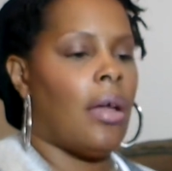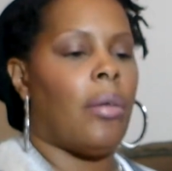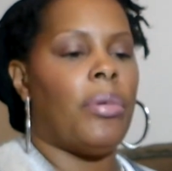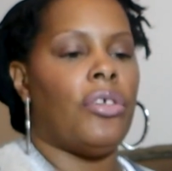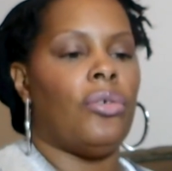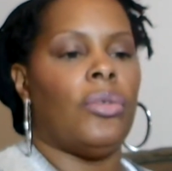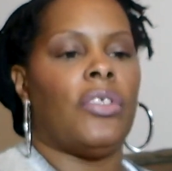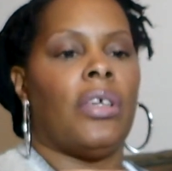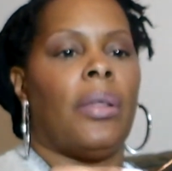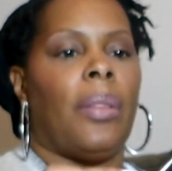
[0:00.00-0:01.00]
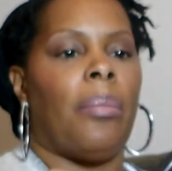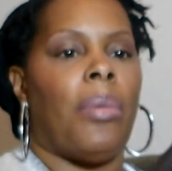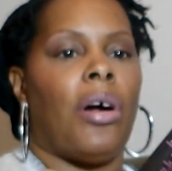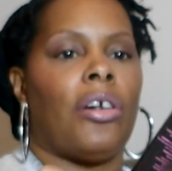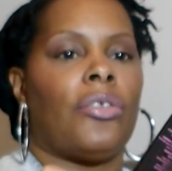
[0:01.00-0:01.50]
I'll be using the
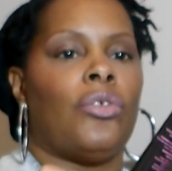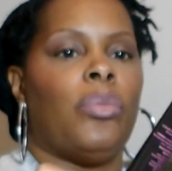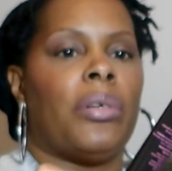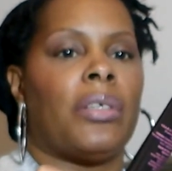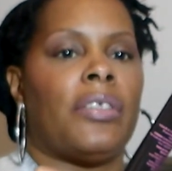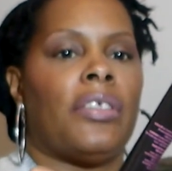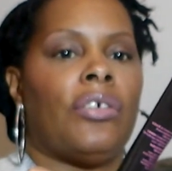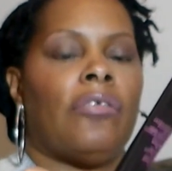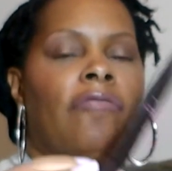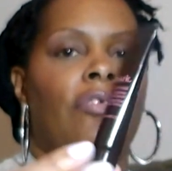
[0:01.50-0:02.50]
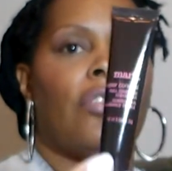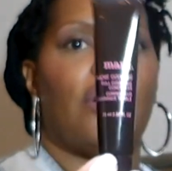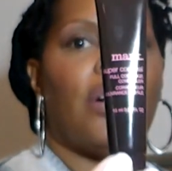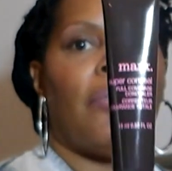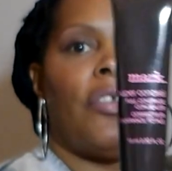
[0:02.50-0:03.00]
MARC Super Conceal Full
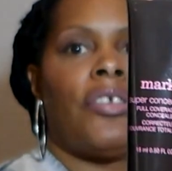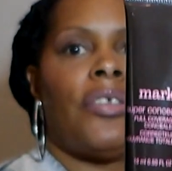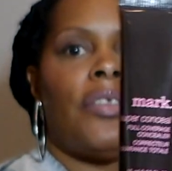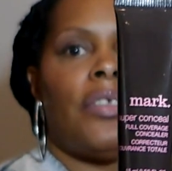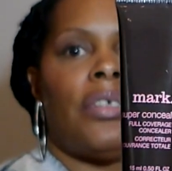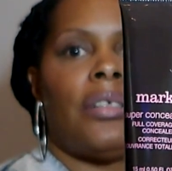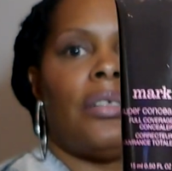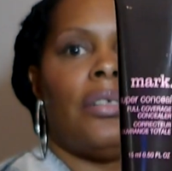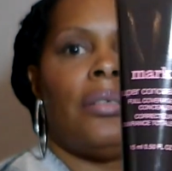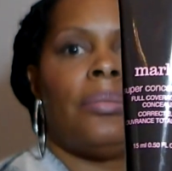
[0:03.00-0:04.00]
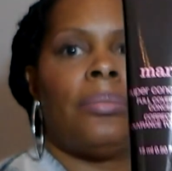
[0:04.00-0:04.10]
Coverage Concealer.